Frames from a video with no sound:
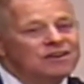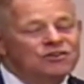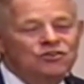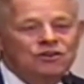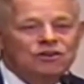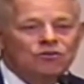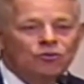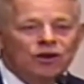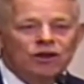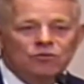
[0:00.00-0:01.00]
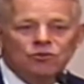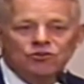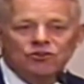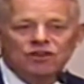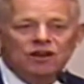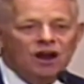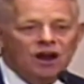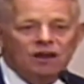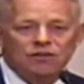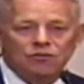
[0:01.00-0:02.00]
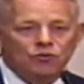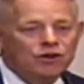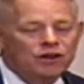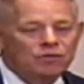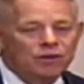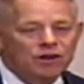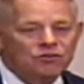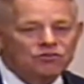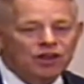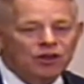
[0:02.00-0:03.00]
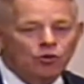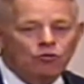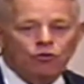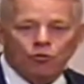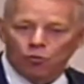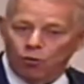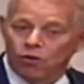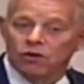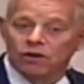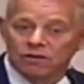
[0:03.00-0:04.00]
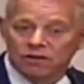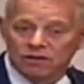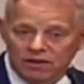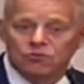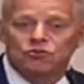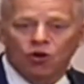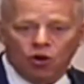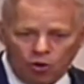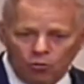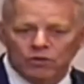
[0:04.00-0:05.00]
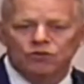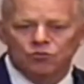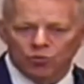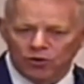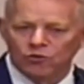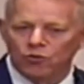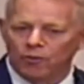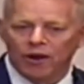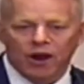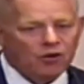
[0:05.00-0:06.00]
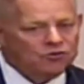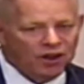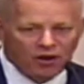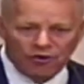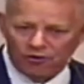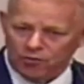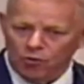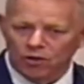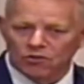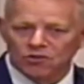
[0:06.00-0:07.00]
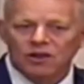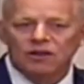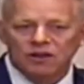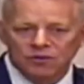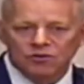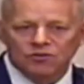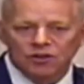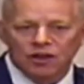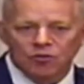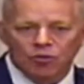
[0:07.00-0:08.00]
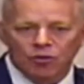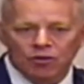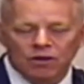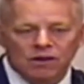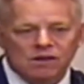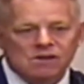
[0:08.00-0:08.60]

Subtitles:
he said, Wade was the guy that we needed anybody to stay over and work. He was always willing, no matter how tired he was, he would stay and work.